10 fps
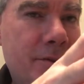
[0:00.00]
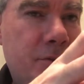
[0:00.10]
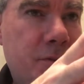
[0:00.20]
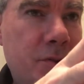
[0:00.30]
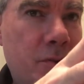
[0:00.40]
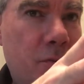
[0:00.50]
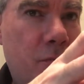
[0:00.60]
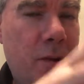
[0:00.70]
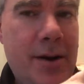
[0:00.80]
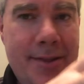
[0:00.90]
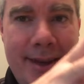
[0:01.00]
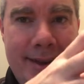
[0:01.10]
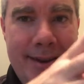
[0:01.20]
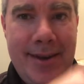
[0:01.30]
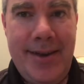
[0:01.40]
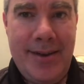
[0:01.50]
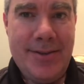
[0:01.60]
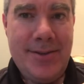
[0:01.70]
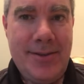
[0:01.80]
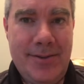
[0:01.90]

to where they need it